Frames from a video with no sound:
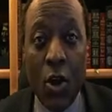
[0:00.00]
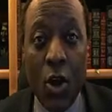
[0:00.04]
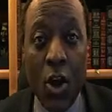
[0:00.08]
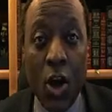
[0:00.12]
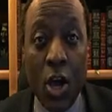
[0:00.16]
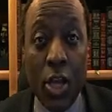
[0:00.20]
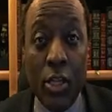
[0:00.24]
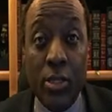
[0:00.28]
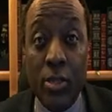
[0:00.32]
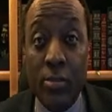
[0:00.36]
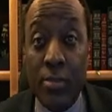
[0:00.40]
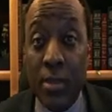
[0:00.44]

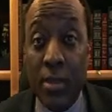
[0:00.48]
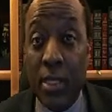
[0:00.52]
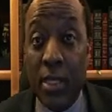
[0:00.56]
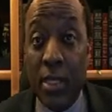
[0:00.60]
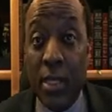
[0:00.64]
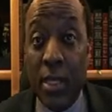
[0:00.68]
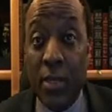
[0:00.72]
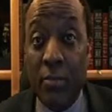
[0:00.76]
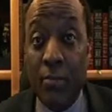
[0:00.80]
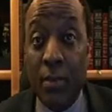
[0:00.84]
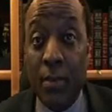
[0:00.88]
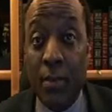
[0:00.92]
ought to be
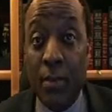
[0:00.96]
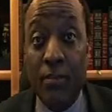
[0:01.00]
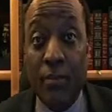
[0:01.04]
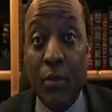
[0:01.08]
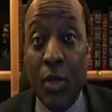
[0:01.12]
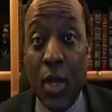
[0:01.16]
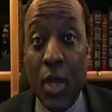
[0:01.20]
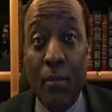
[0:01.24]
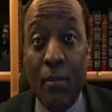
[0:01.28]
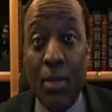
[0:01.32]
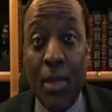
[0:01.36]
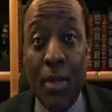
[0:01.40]
deeply
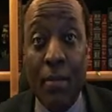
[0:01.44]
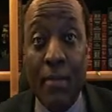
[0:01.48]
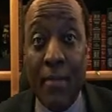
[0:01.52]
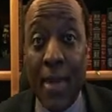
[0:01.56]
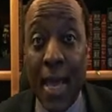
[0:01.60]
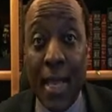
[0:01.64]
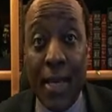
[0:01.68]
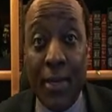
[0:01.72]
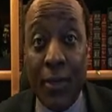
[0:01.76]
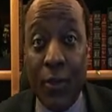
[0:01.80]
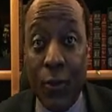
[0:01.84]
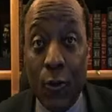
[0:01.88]

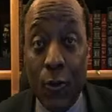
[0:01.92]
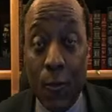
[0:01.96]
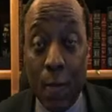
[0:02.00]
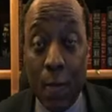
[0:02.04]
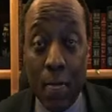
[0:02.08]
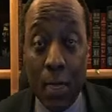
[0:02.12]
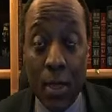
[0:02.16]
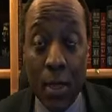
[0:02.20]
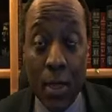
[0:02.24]
problematical.